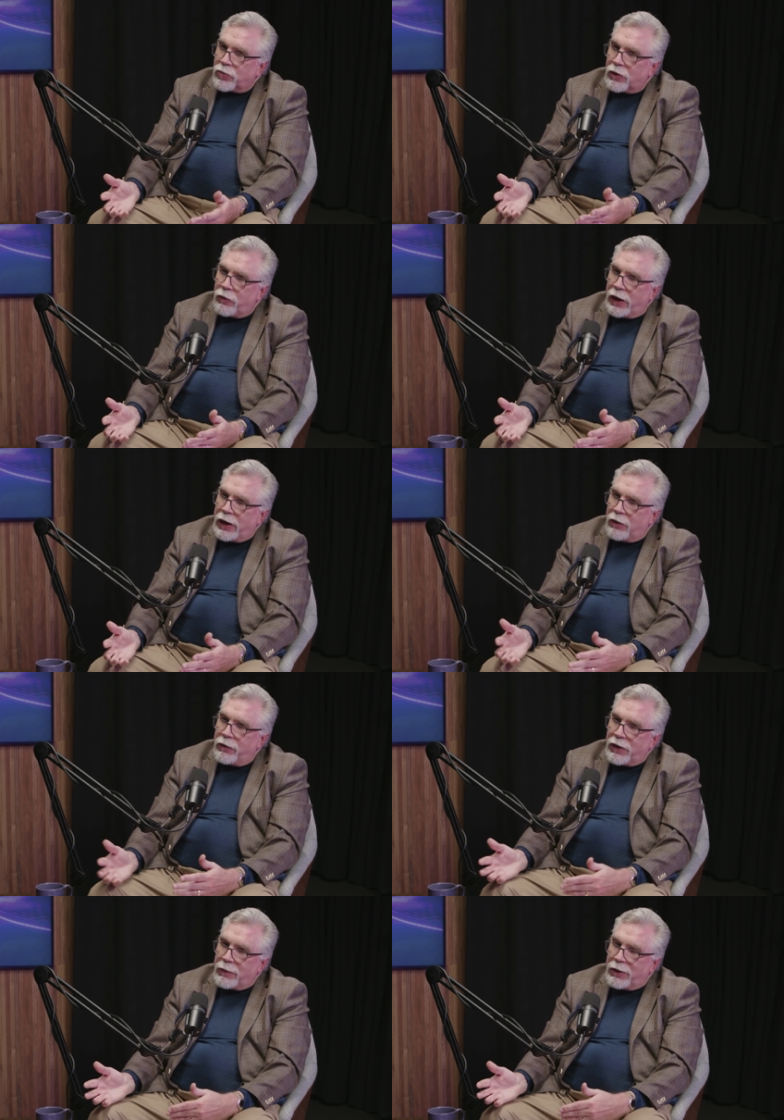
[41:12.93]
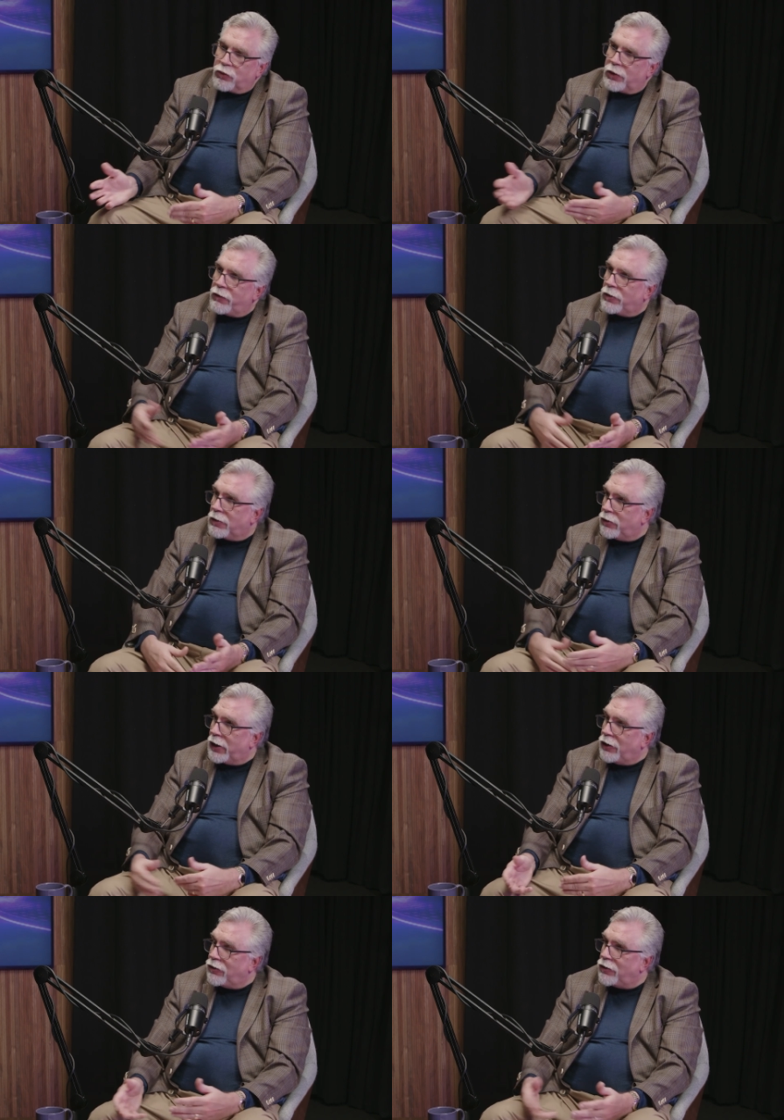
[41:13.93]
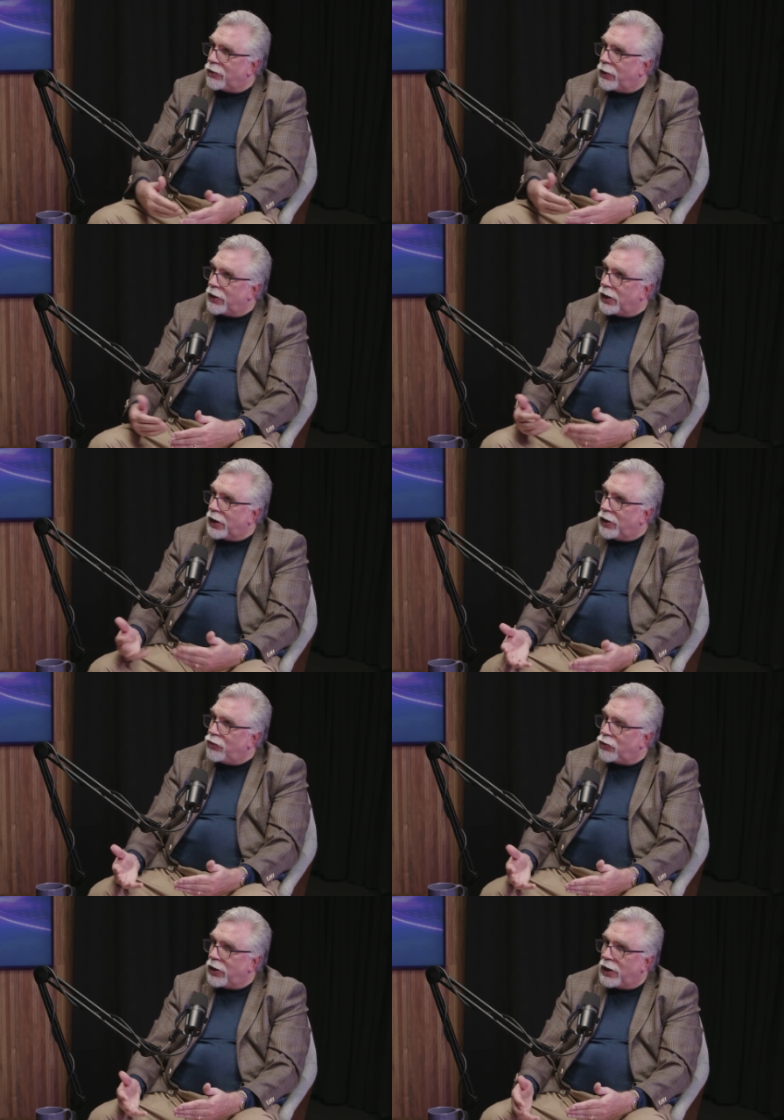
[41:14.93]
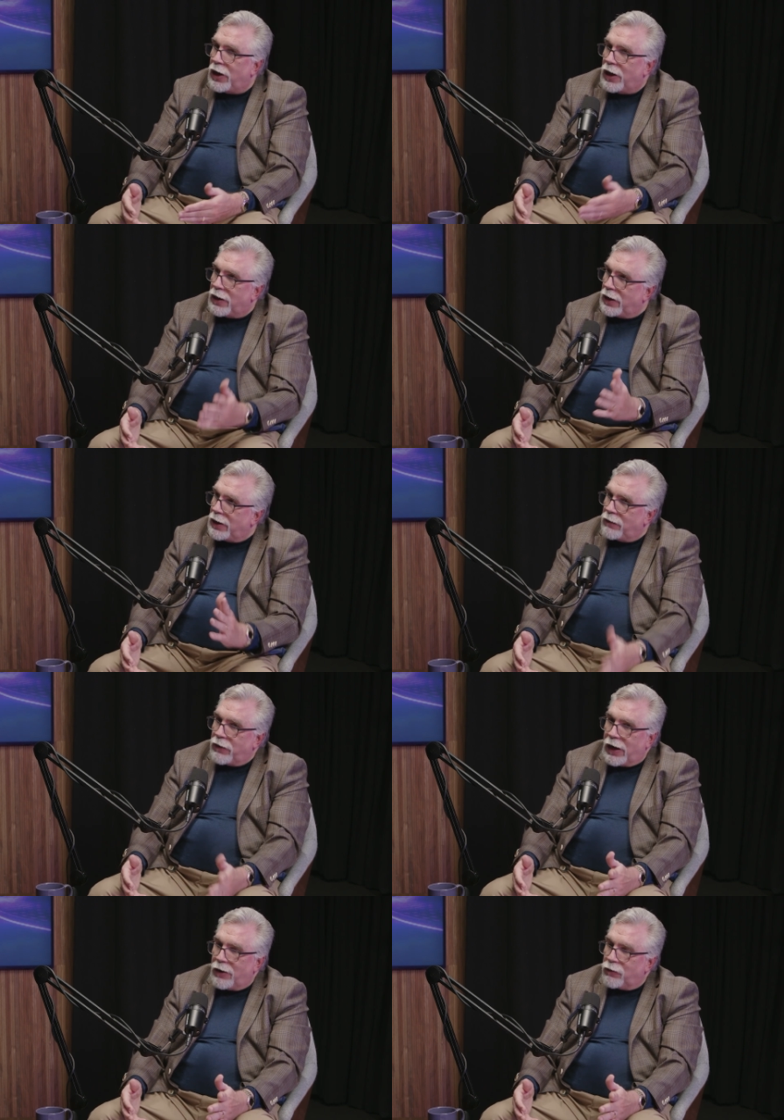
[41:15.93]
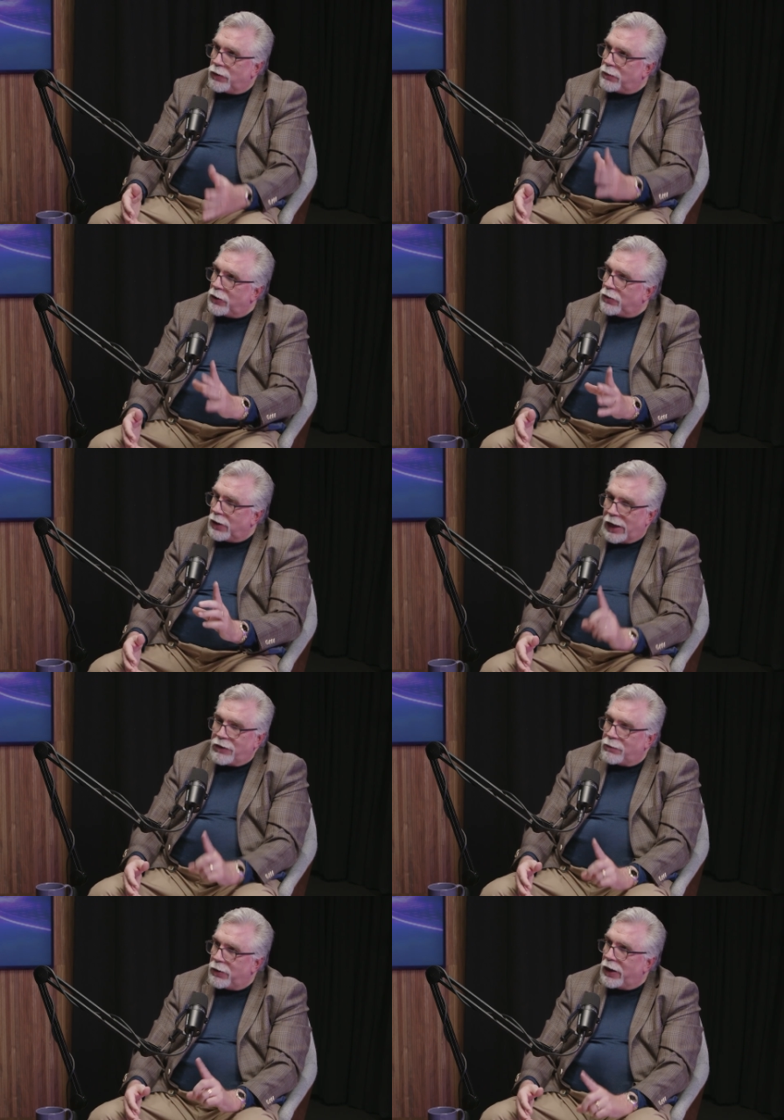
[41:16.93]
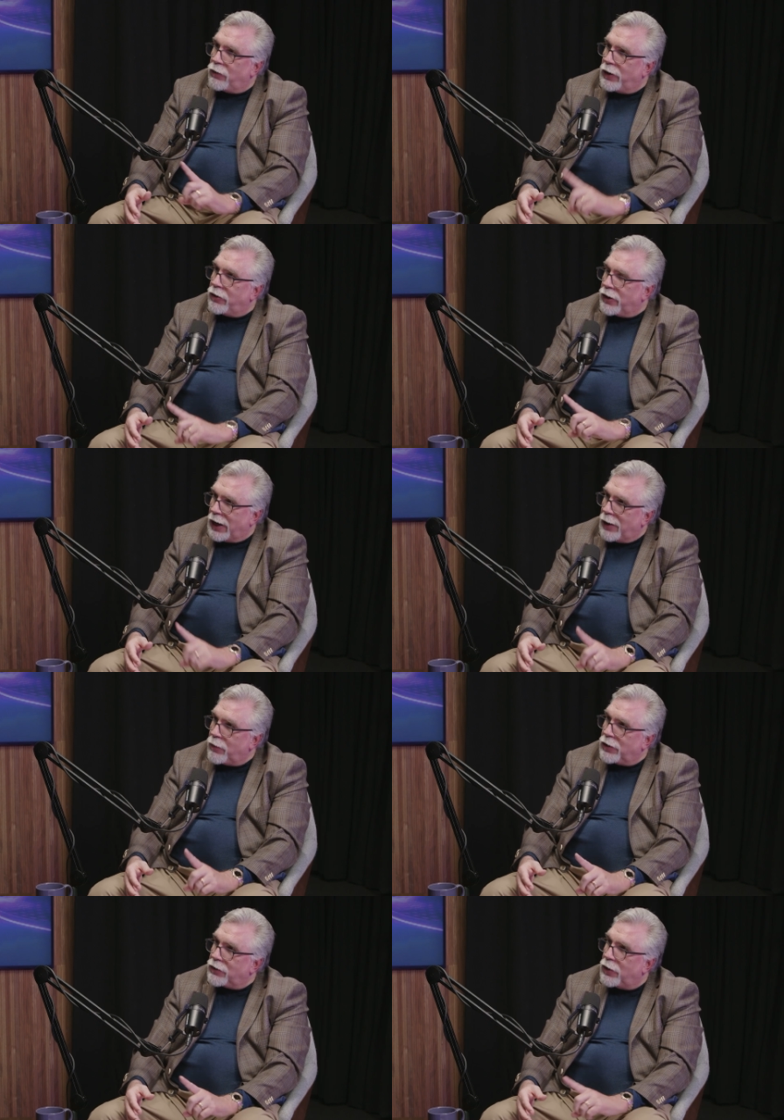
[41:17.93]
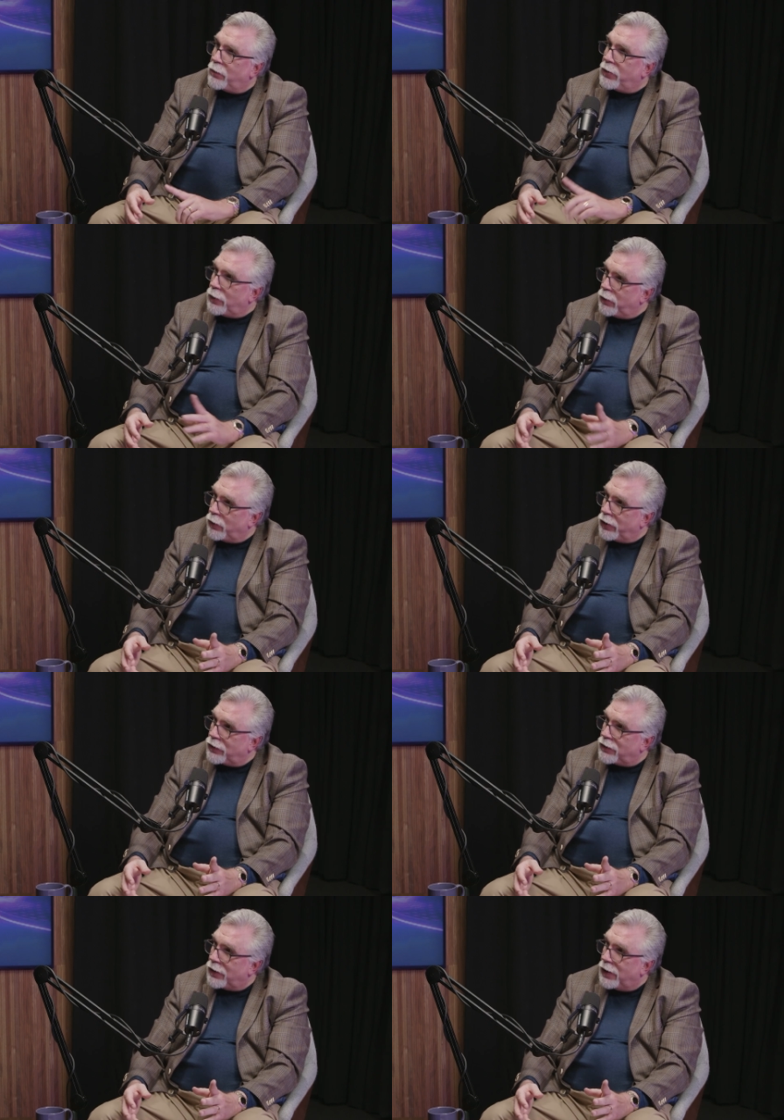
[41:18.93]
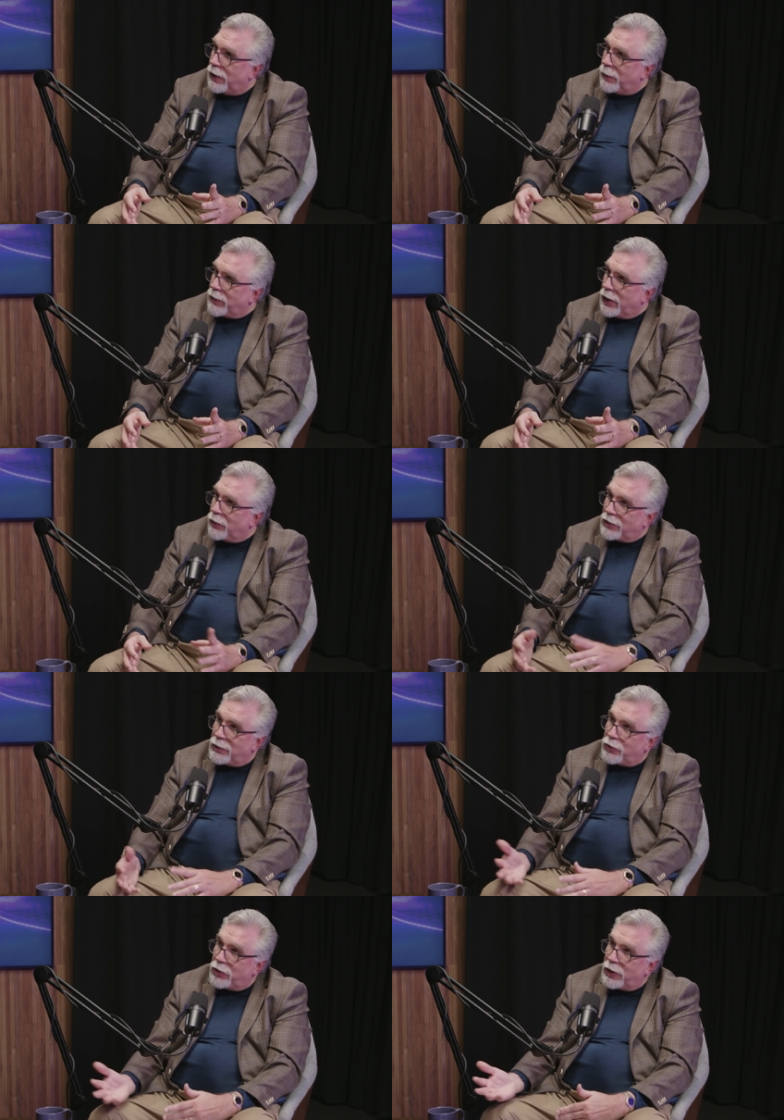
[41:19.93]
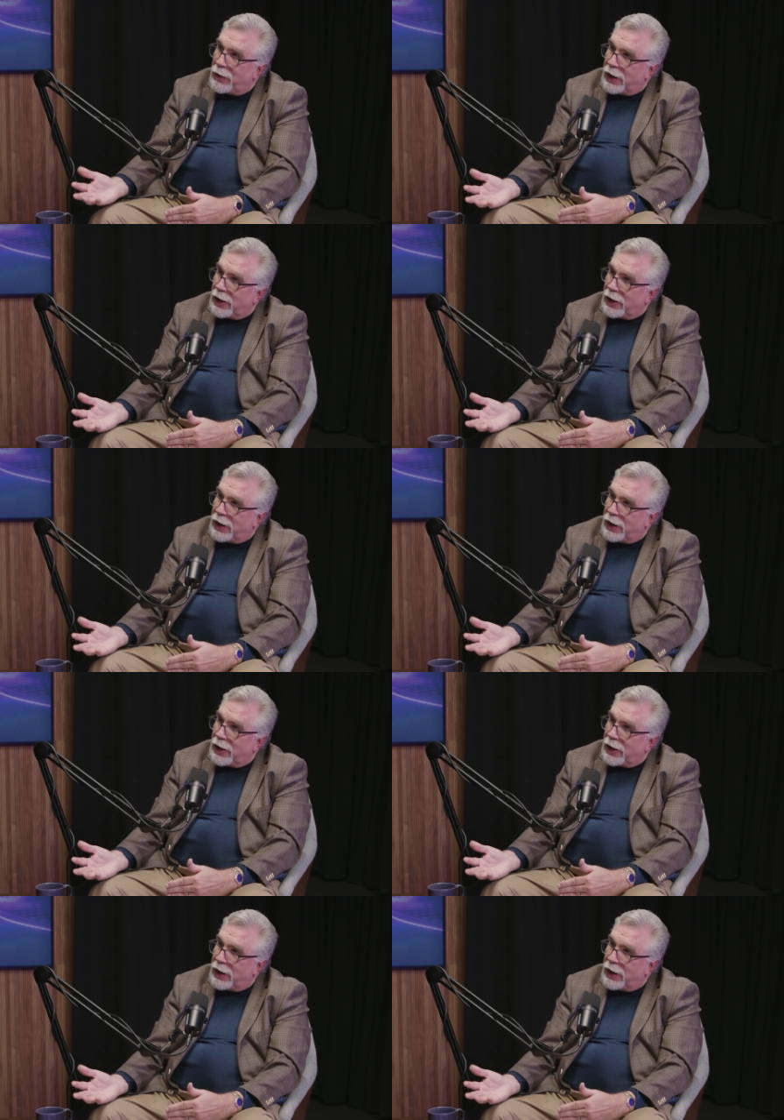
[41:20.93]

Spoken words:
right now we've got about 1,200 locations around the country that have got remote license plate reader cameras on billboards. Now, what's important about